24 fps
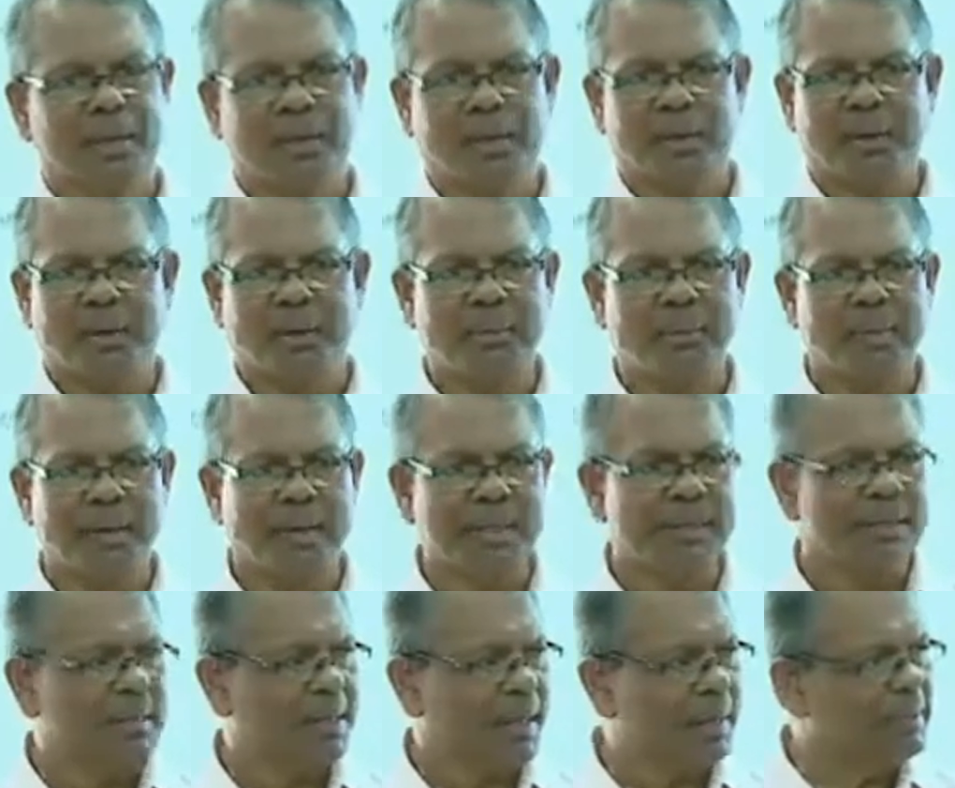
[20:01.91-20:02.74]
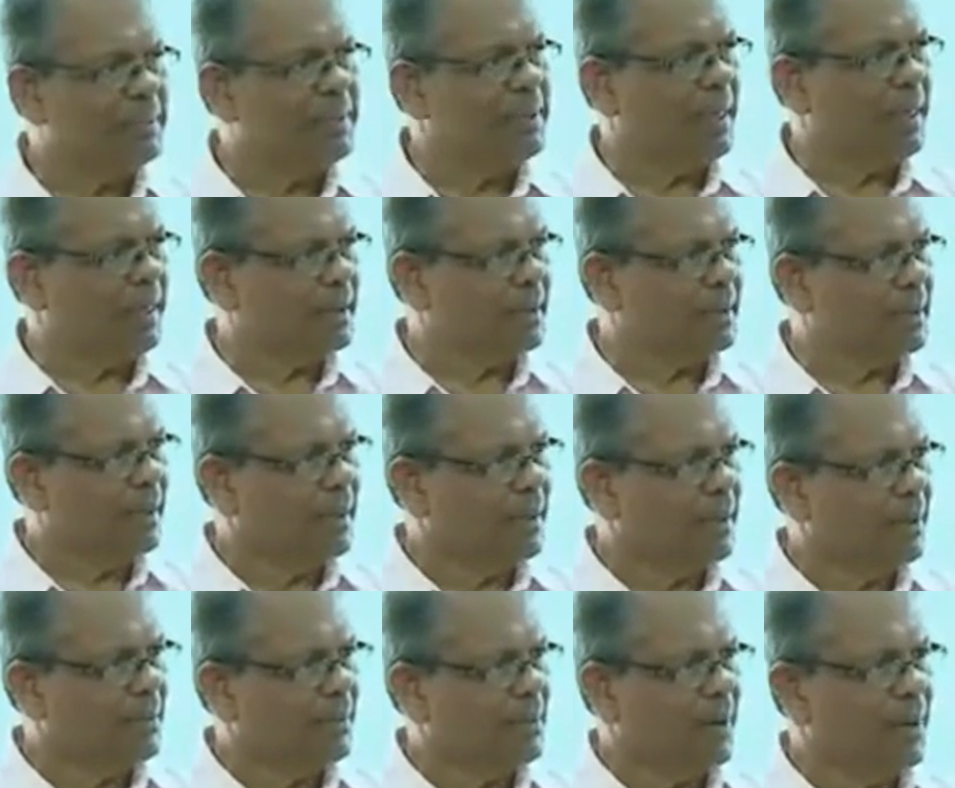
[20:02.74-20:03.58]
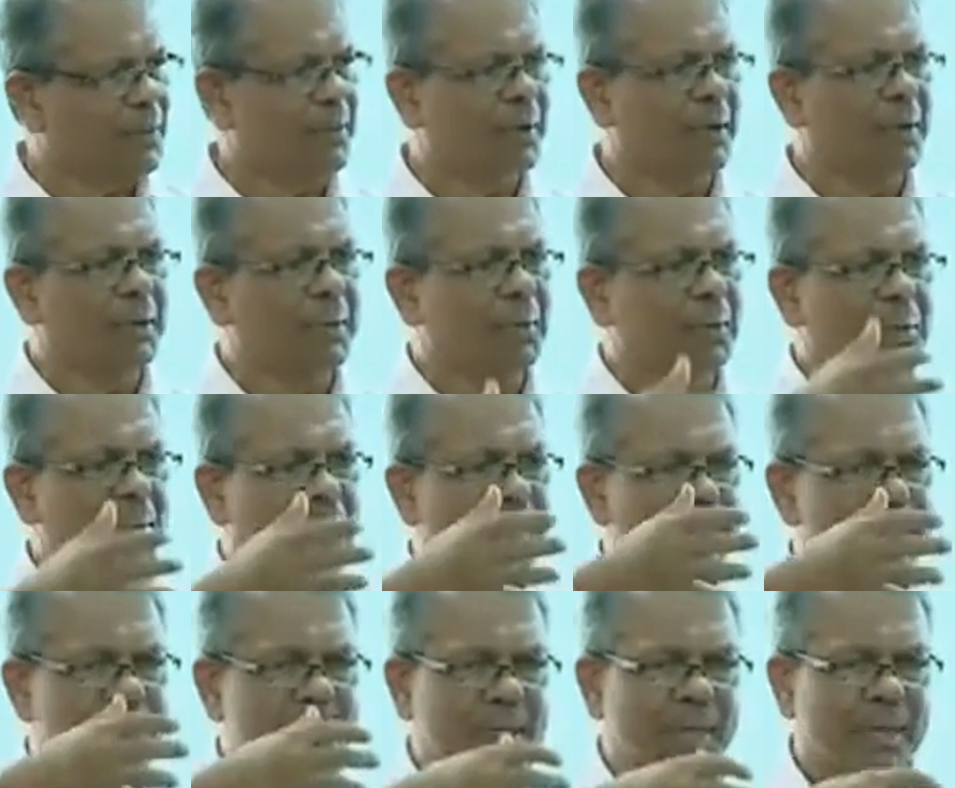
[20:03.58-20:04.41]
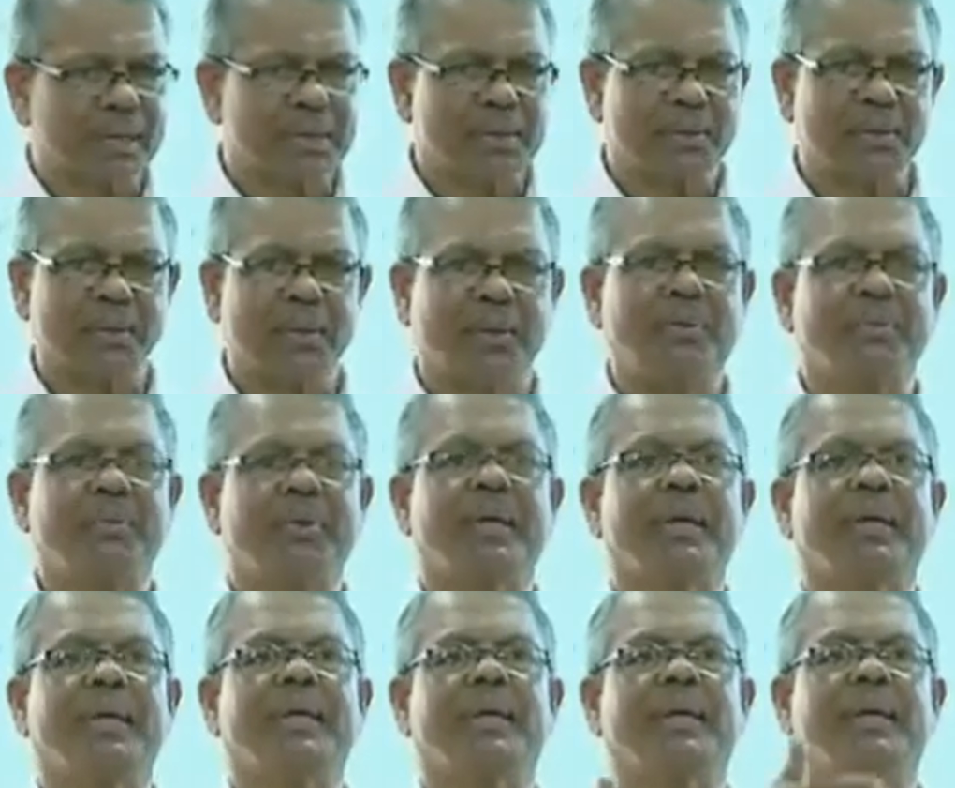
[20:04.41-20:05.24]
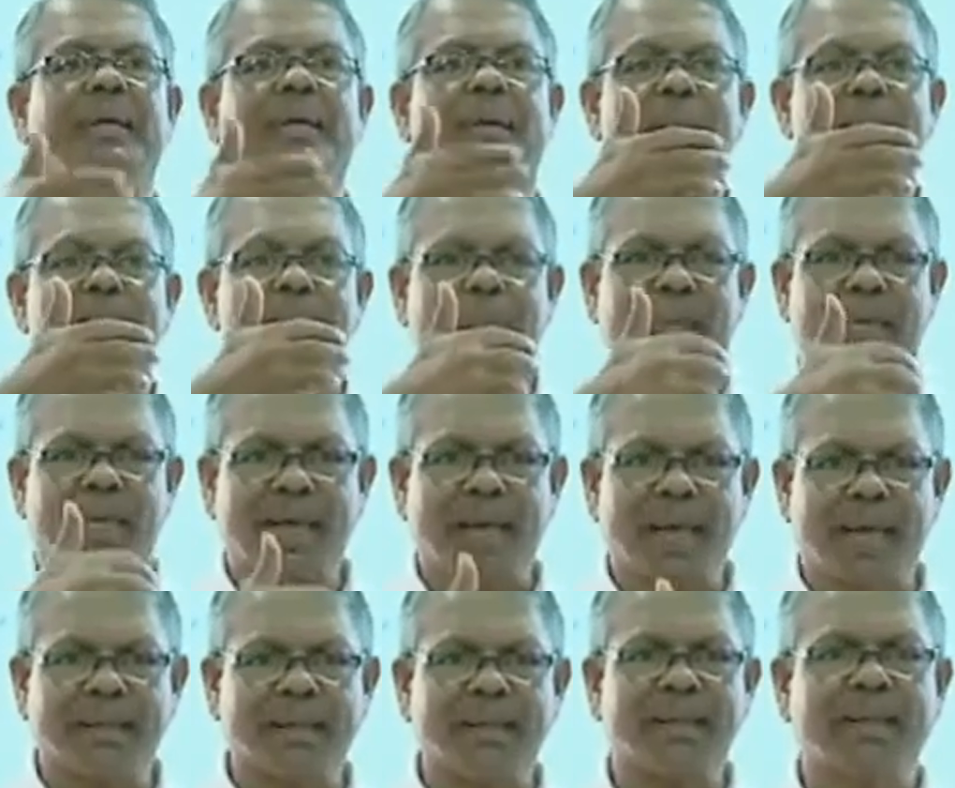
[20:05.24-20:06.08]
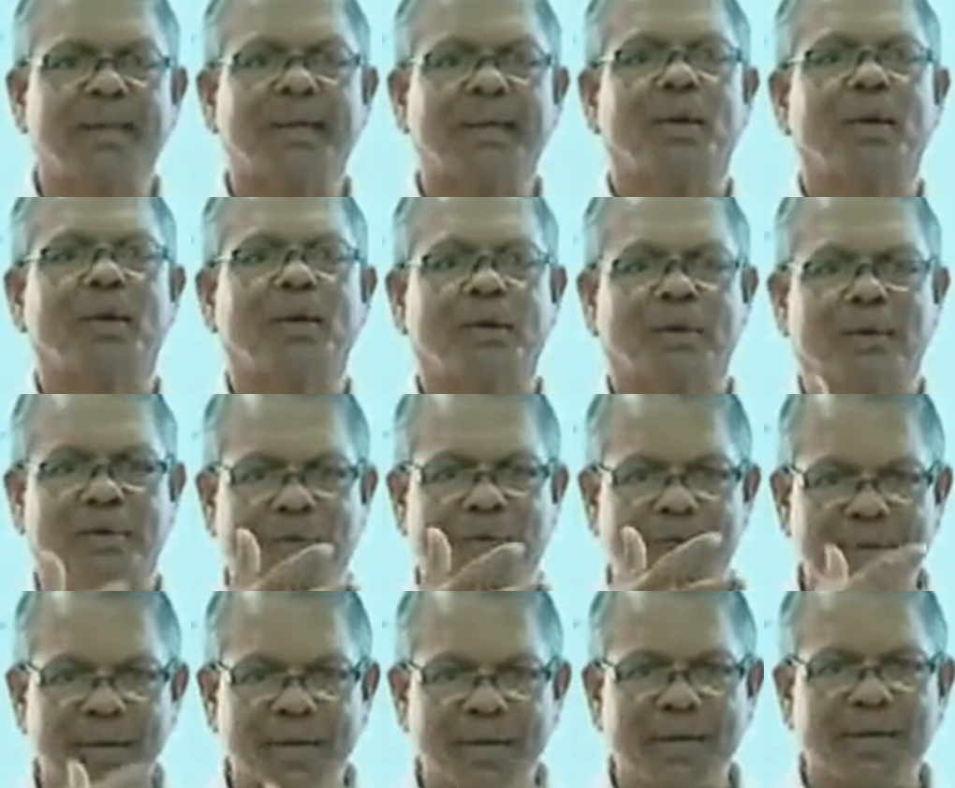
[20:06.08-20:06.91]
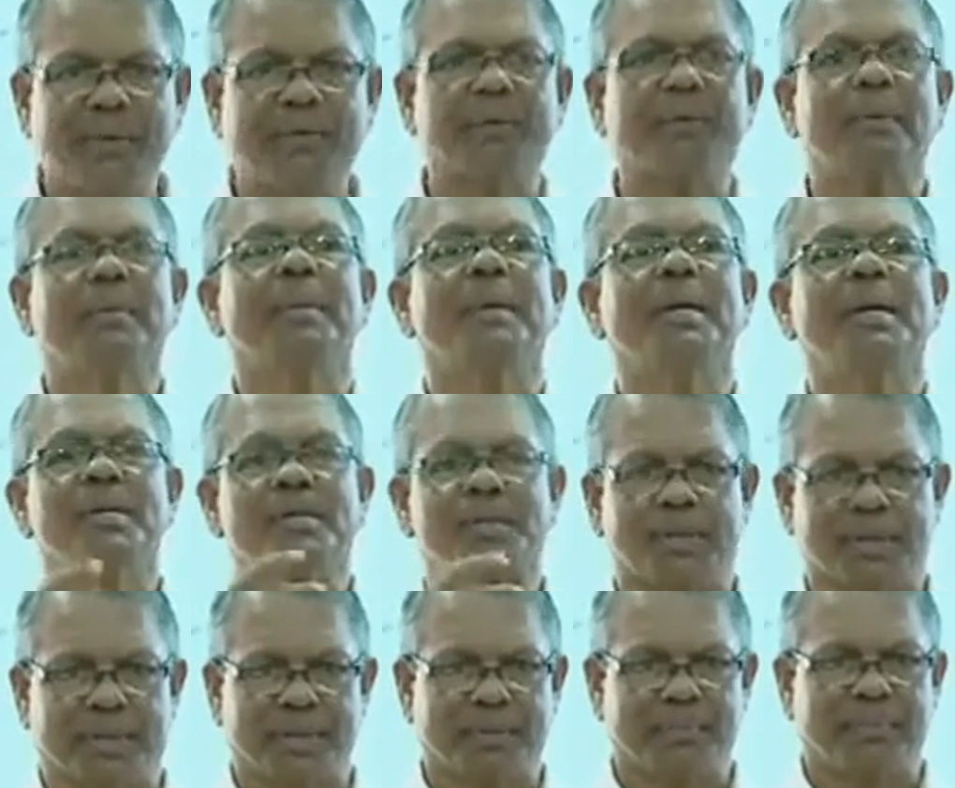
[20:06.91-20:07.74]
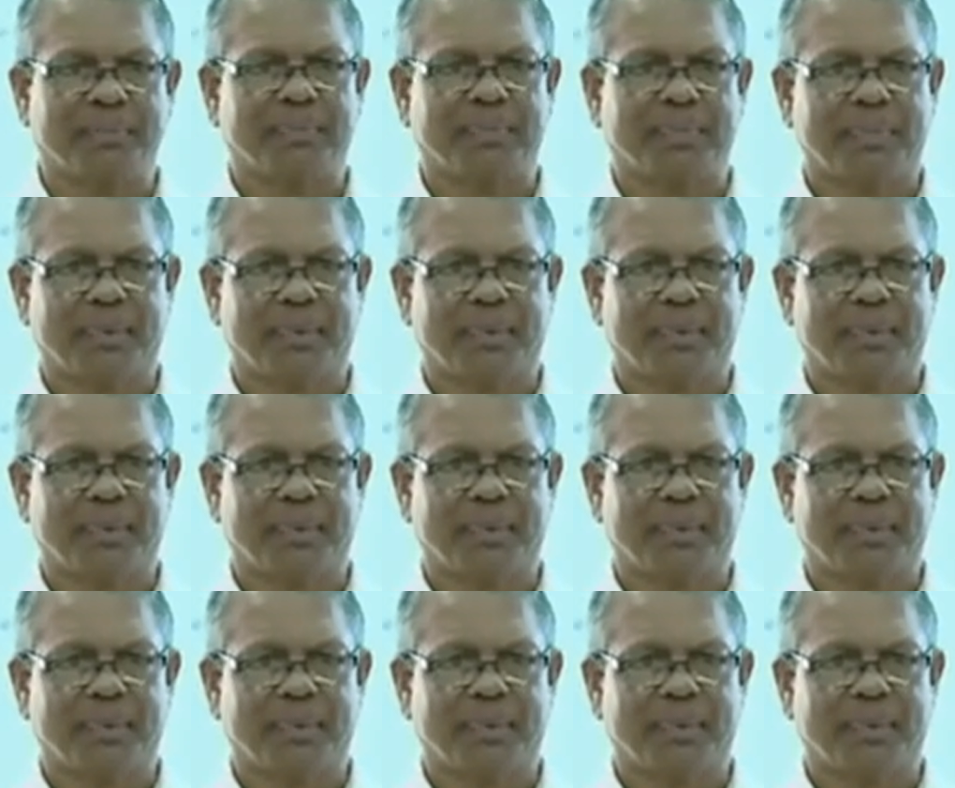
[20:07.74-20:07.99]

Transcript: many subjects, what we do is actually we gather a lot of information.